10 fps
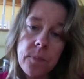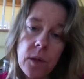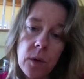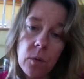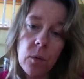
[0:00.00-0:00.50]

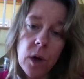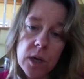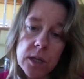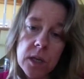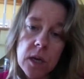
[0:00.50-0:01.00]
it
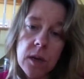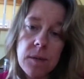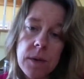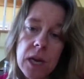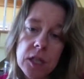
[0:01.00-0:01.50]
was a
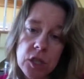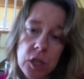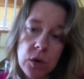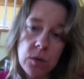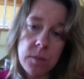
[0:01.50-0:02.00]

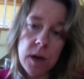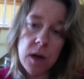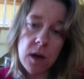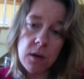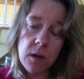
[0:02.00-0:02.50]

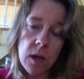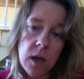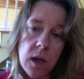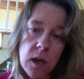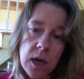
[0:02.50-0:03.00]
meningioma,
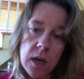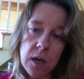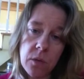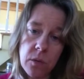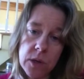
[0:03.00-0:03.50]
and
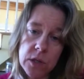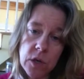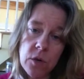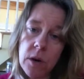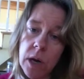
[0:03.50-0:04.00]
it was a
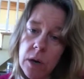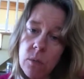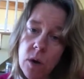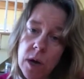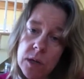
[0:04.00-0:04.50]
grade
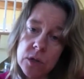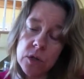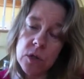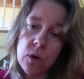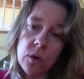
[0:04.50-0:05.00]
1.
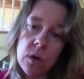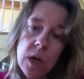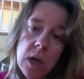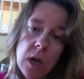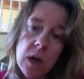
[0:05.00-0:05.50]
So
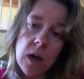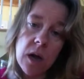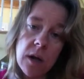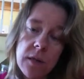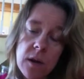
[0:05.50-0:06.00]

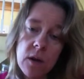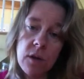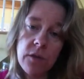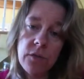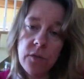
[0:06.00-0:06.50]
there
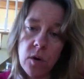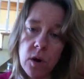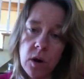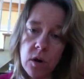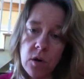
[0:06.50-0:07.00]
are
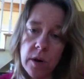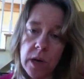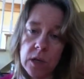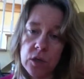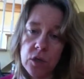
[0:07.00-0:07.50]
4
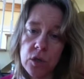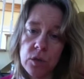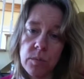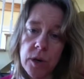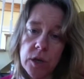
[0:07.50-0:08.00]
grades
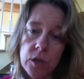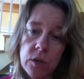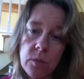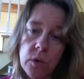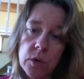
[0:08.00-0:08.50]
to brain
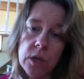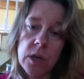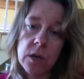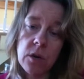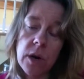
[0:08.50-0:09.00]
tumors,
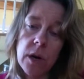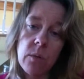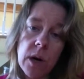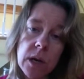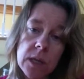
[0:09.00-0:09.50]
and grade
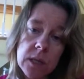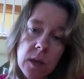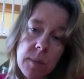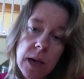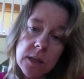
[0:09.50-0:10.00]
1 is
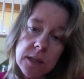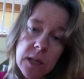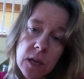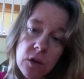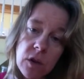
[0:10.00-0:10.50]
the best
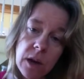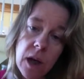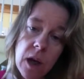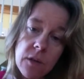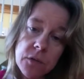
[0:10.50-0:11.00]
that you can
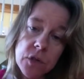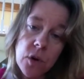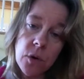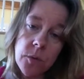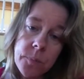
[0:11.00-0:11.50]
have.
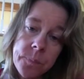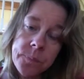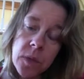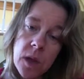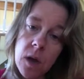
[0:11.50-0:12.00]
So
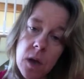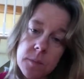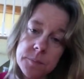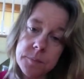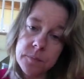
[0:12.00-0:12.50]

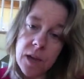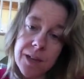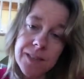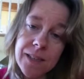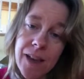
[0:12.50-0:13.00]

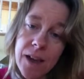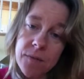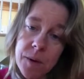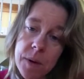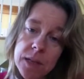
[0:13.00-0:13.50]
I did
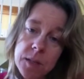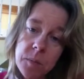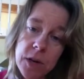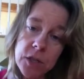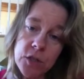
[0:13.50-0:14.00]
have the best
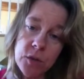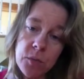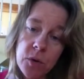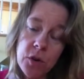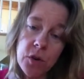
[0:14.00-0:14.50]
brain
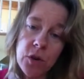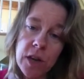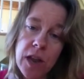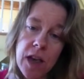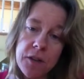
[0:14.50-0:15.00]
tumor you
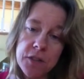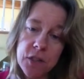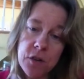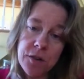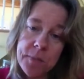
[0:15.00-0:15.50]
can have,
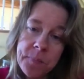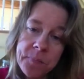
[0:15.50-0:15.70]
so